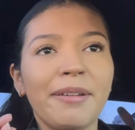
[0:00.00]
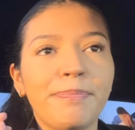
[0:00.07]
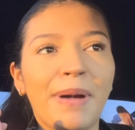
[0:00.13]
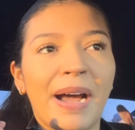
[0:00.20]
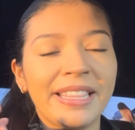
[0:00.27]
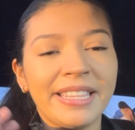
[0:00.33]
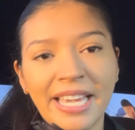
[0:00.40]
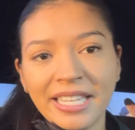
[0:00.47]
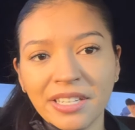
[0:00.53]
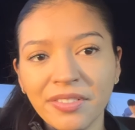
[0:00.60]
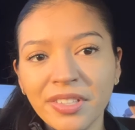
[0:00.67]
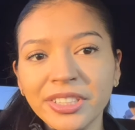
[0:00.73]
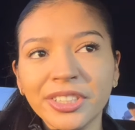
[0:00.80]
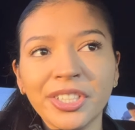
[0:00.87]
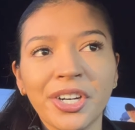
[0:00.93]
by the end of
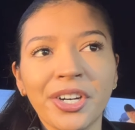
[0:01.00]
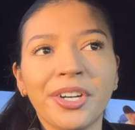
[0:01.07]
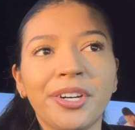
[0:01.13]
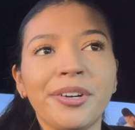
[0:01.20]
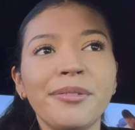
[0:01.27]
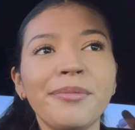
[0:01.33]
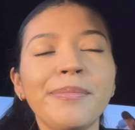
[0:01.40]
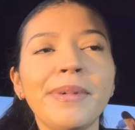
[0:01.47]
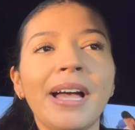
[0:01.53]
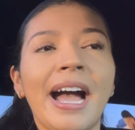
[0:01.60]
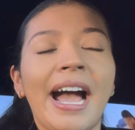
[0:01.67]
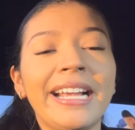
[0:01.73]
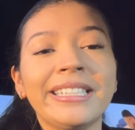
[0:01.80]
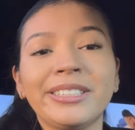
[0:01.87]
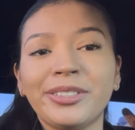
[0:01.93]
this
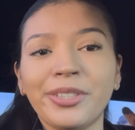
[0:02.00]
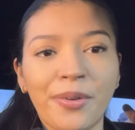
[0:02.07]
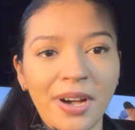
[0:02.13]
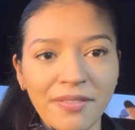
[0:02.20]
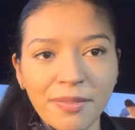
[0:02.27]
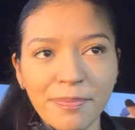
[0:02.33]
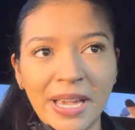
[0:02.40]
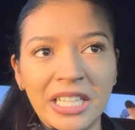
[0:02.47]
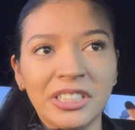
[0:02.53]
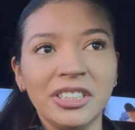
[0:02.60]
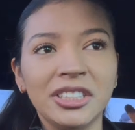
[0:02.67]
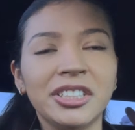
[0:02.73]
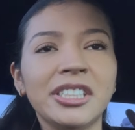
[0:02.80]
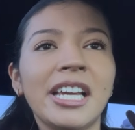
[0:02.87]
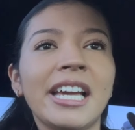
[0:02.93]
term. I don't have a
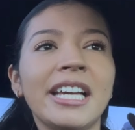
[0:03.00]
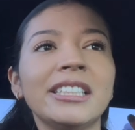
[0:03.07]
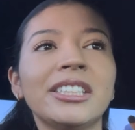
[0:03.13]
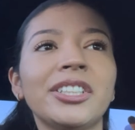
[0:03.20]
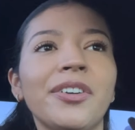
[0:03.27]
patient today,